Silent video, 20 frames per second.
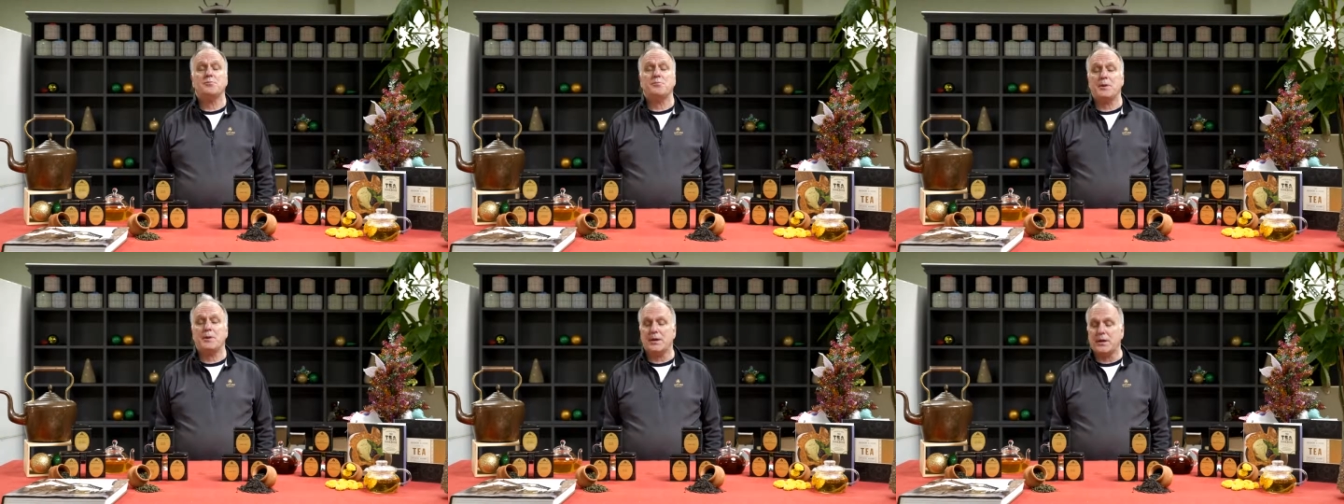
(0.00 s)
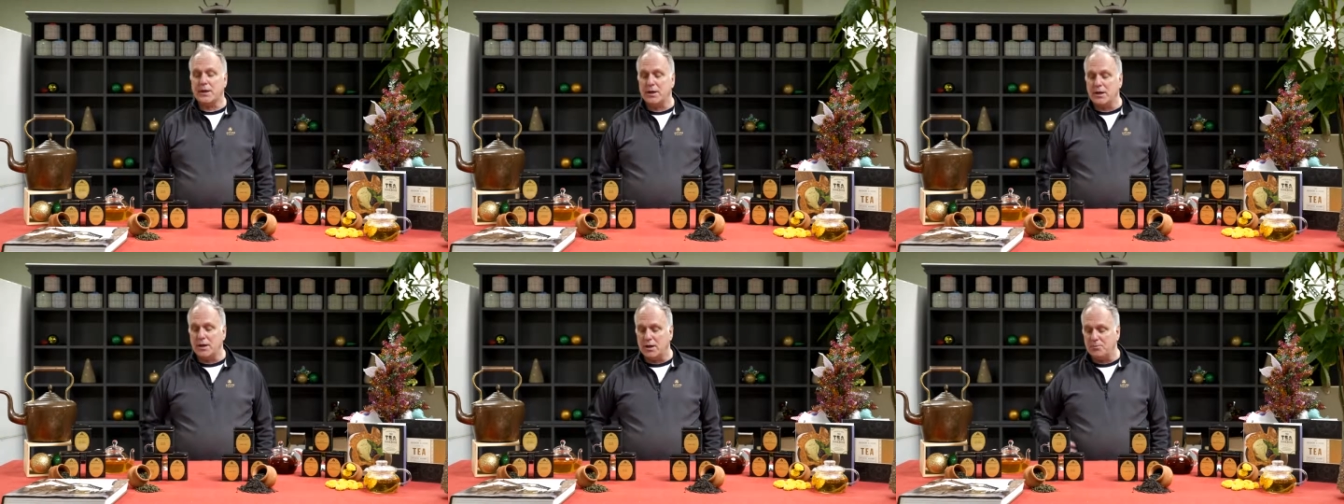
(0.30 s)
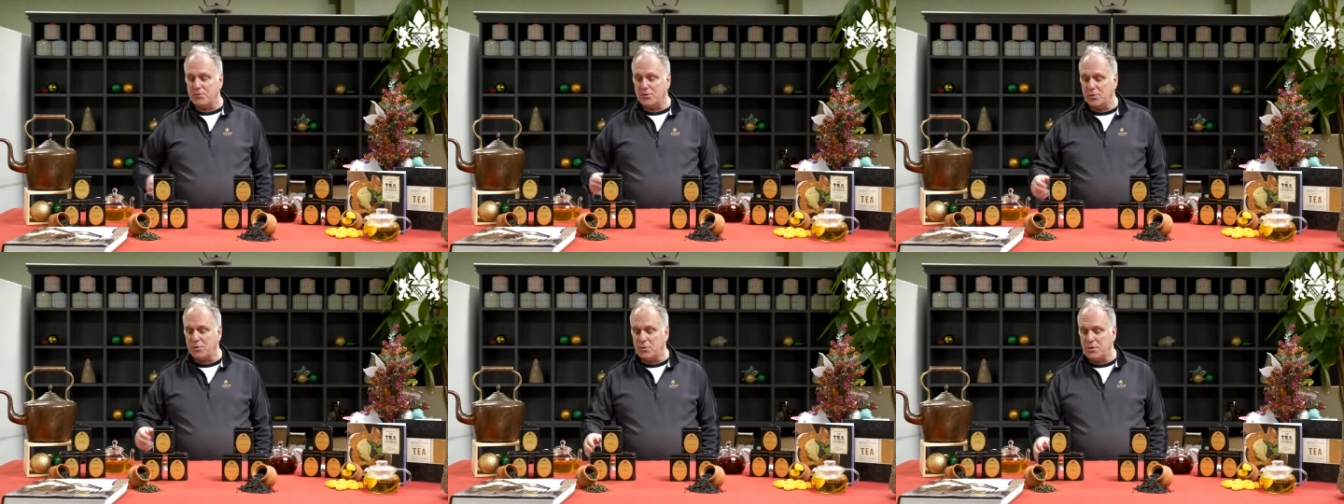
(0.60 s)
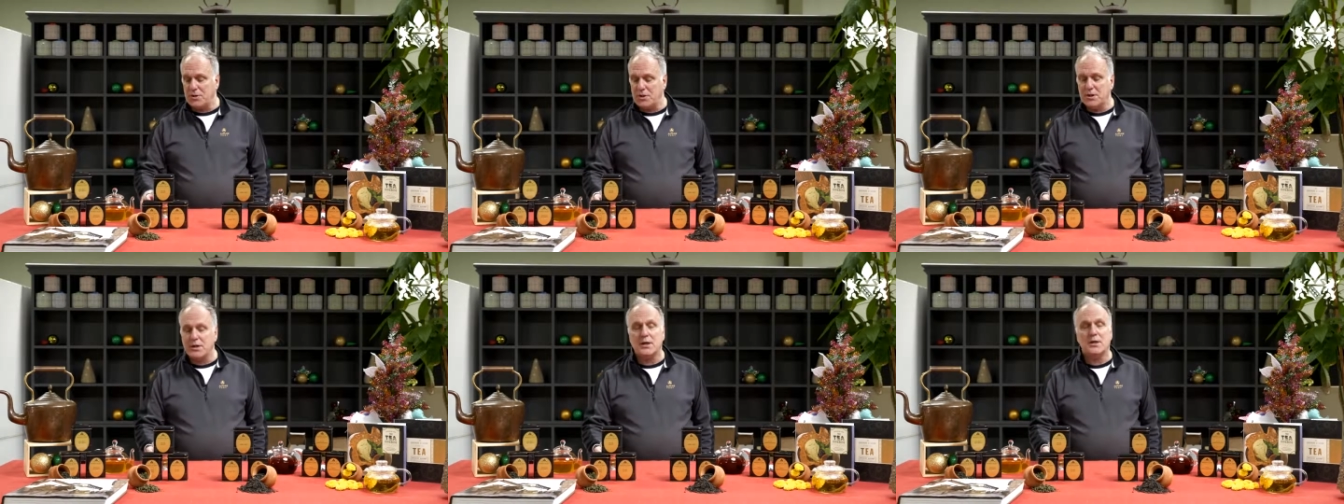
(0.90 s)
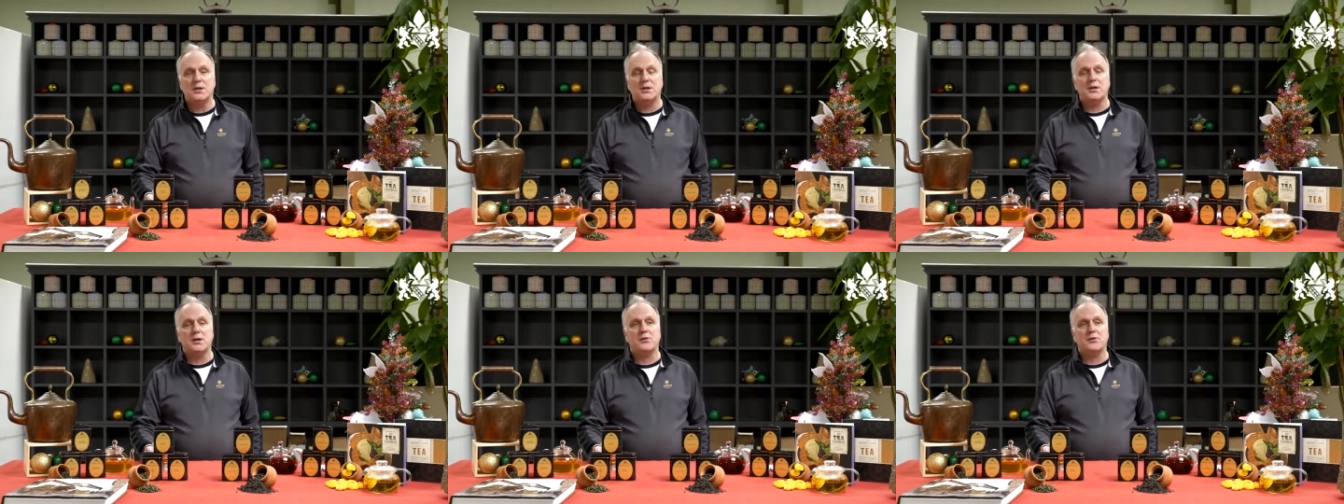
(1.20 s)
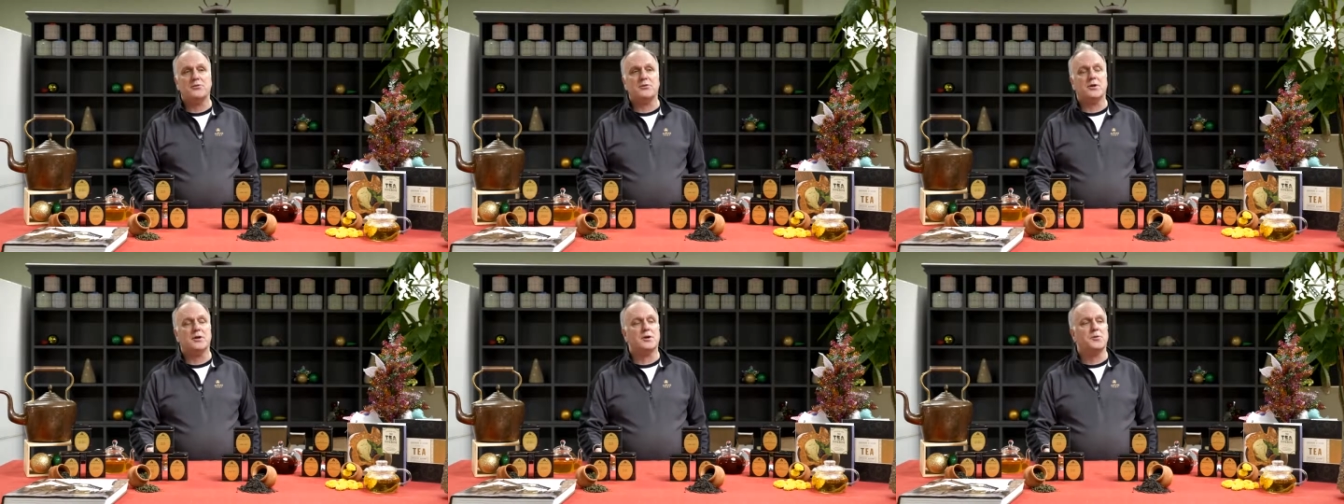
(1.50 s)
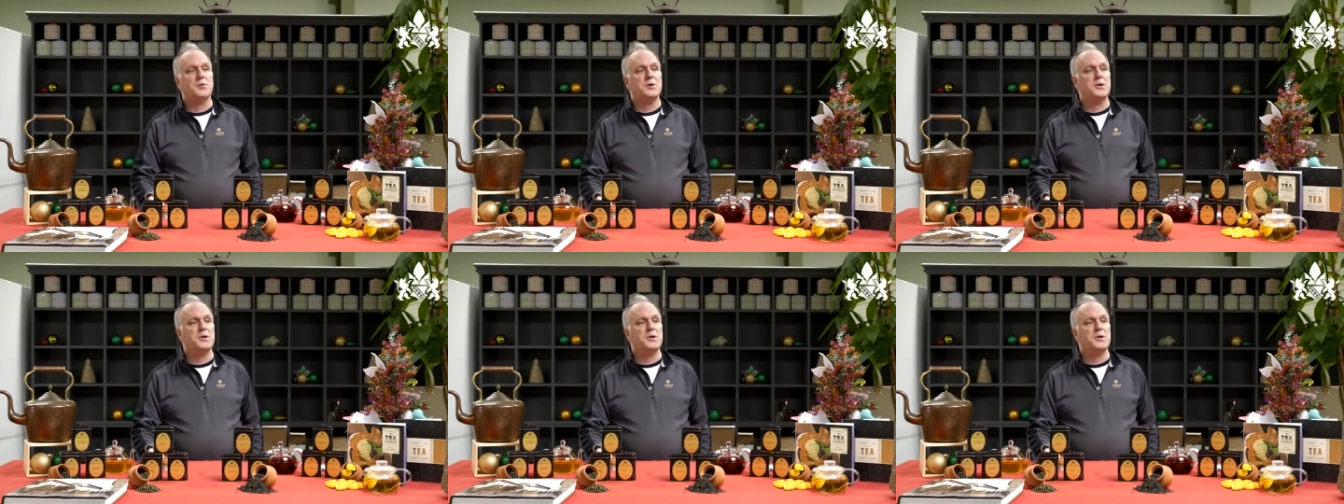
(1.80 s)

So we did get this. We didn't really